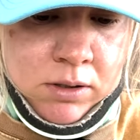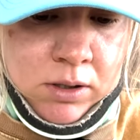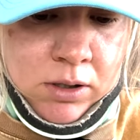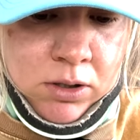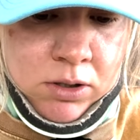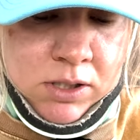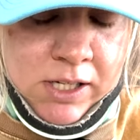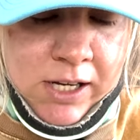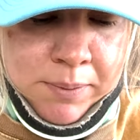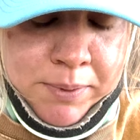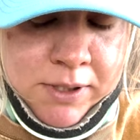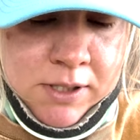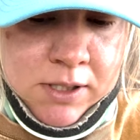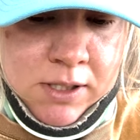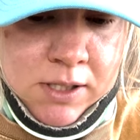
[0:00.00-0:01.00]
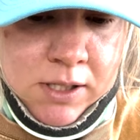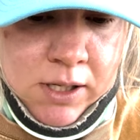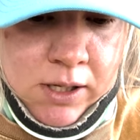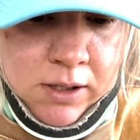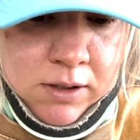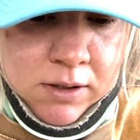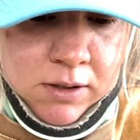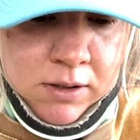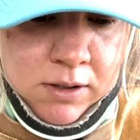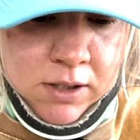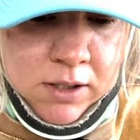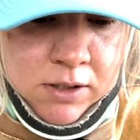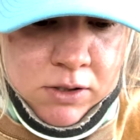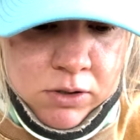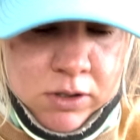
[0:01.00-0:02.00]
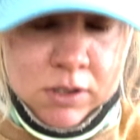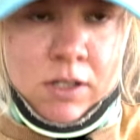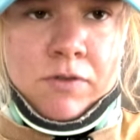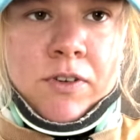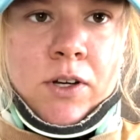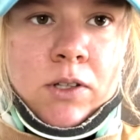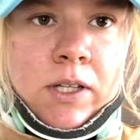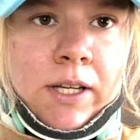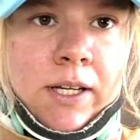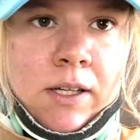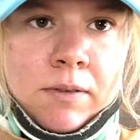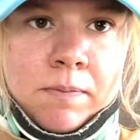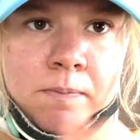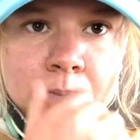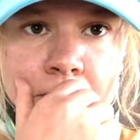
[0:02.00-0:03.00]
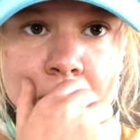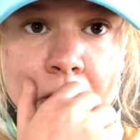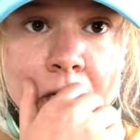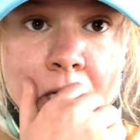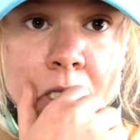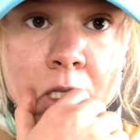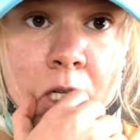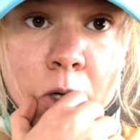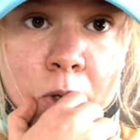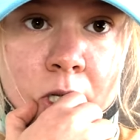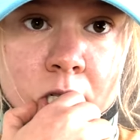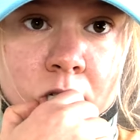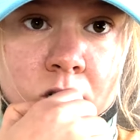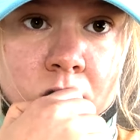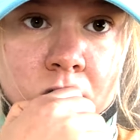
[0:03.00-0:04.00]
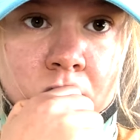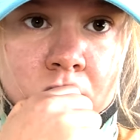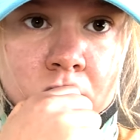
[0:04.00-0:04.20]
a lot's happened since then. It has honestly felt like the slowest